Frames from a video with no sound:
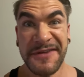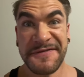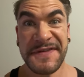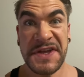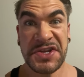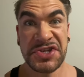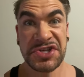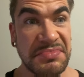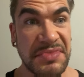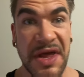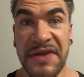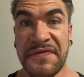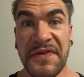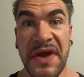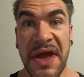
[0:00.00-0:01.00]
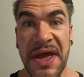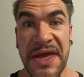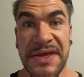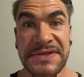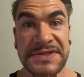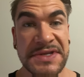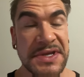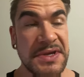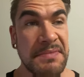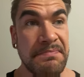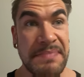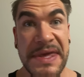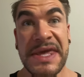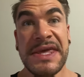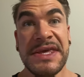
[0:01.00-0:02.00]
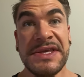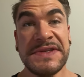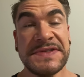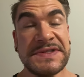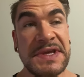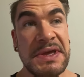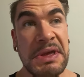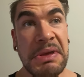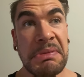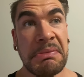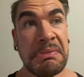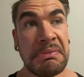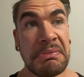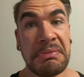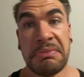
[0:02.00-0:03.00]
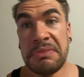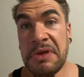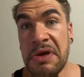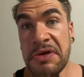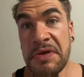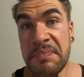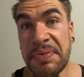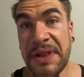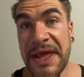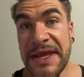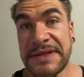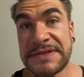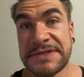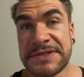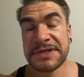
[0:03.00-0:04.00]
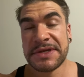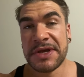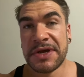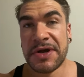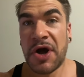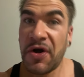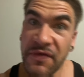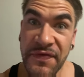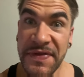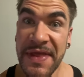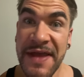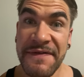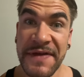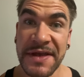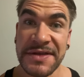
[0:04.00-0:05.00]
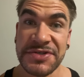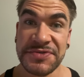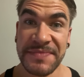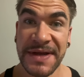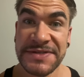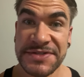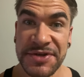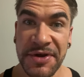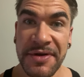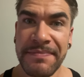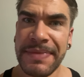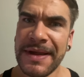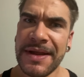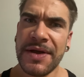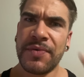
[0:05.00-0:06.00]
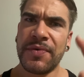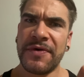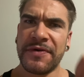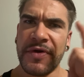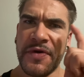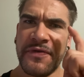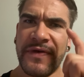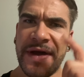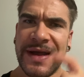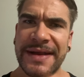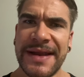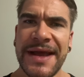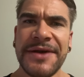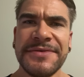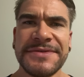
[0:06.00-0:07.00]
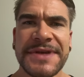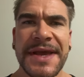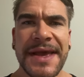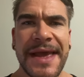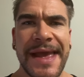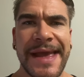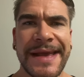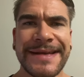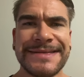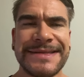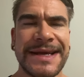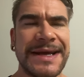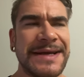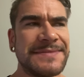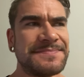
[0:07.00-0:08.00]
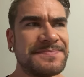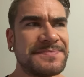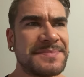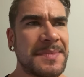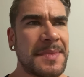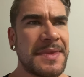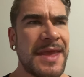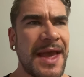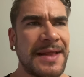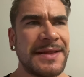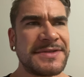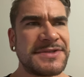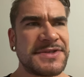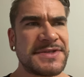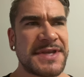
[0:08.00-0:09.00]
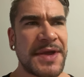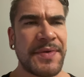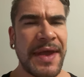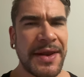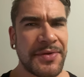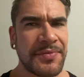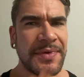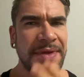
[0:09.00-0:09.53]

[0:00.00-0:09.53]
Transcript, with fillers: of fish, a lot of fries, peas, no complaints. Hopefully they have English mustard, but we'll go find out. And let's just say we had